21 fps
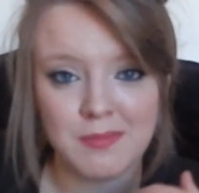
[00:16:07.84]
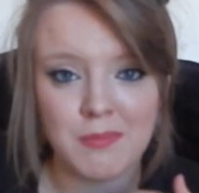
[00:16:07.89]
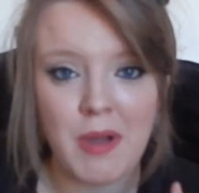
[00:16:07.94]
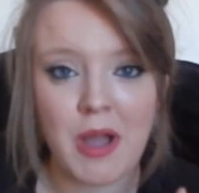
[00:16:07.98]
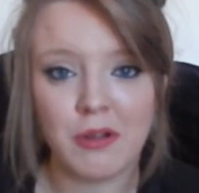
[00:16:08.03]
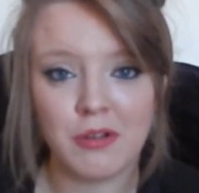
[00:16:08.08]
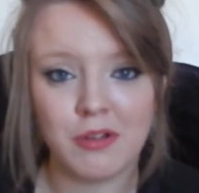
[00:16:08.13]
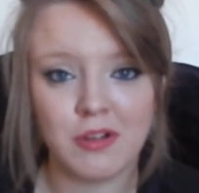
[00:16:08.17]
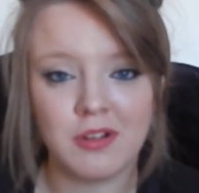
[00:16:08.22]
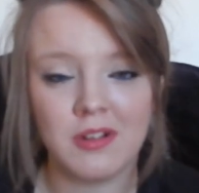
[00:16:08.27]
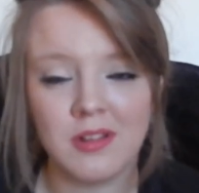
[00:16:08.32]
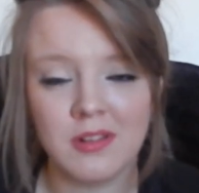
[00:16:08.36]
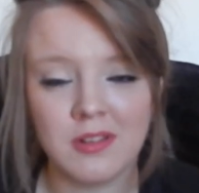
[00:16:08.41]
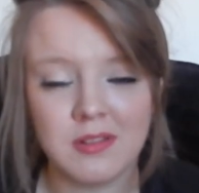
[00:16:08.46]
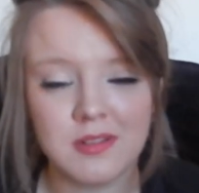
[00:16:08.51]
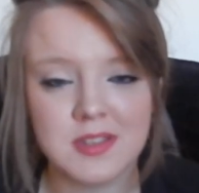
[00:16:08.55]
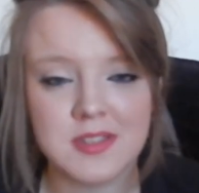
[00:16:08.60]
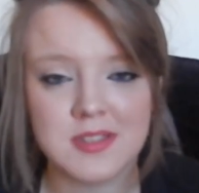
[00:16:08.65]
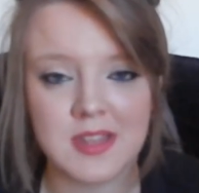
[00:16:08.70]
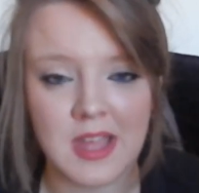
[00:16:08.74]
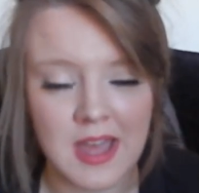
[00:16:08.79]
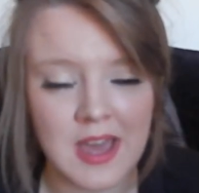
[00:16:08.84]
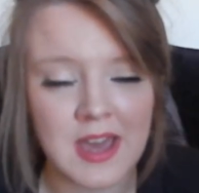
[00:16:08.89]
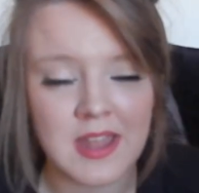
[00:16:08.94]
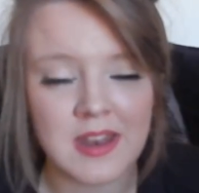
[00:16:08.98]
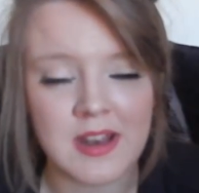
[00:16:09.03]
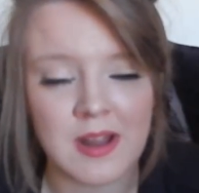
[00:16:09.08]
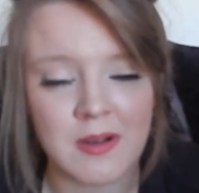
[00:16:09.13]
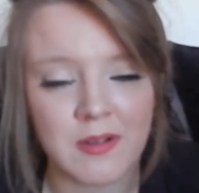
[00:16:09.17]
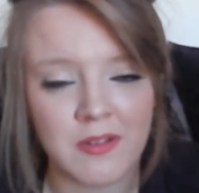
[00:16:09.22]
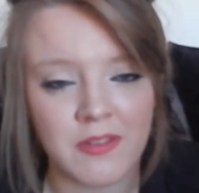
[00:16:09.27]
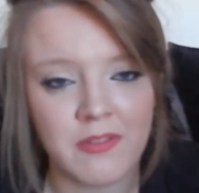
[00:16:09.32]
Michael stared
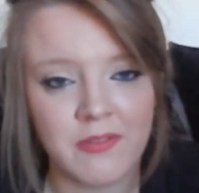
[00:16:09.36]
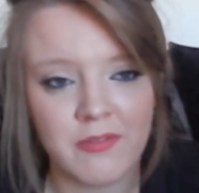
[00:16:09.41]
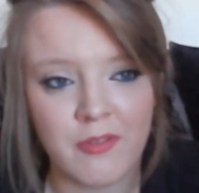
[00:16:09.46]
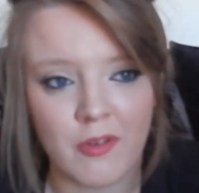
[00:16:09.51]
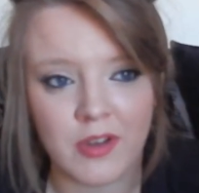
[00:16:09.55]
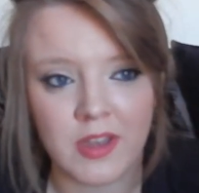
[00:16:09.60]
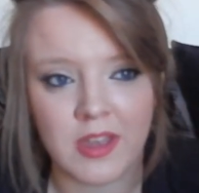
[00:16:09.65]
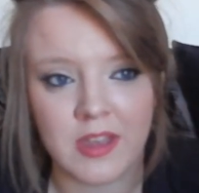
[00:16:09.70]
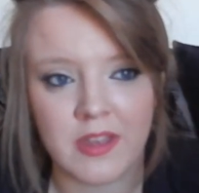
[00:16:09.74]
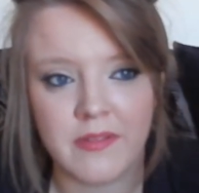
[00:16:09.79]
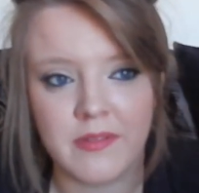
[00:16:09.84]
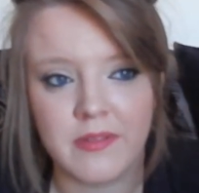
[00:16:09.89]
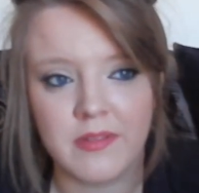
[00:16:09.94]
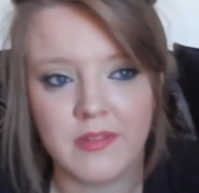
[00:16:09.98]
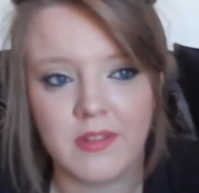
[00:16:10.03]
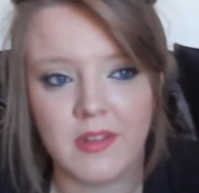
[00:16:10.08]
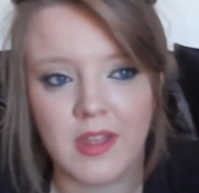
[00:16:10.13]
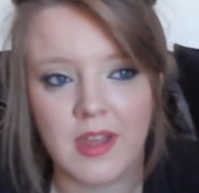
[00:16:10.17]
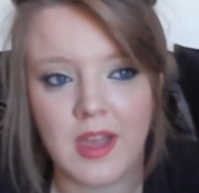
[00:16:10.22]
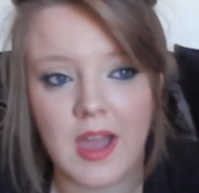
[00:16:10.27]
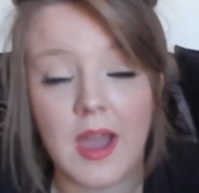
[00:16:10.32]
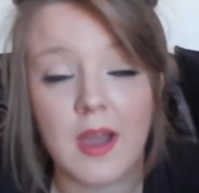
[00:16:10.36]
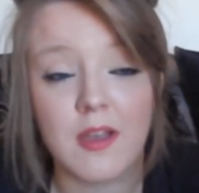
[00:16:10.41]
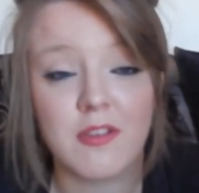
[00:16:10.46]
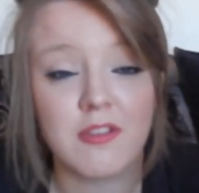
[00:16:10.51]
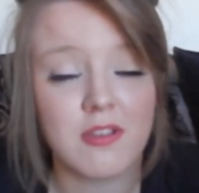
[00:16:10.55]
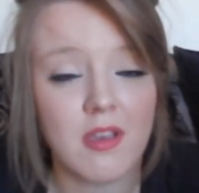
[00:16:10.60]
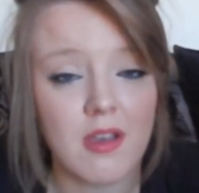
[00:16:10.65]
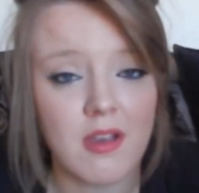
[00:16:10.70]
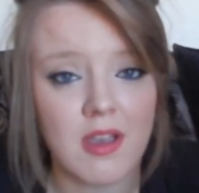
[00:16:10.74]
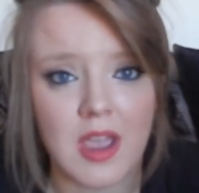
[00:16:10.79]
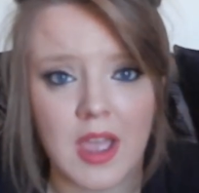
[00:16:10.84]
and I was
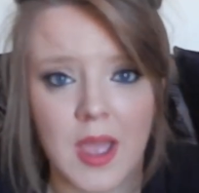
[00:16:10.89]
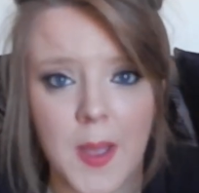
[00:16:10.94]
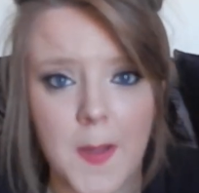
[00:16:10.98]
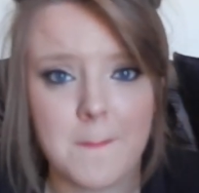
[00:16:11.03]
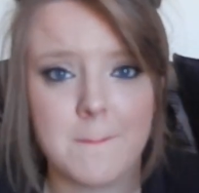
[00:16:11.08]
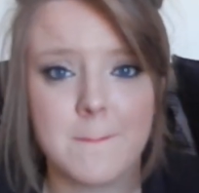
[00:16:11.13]
sorry.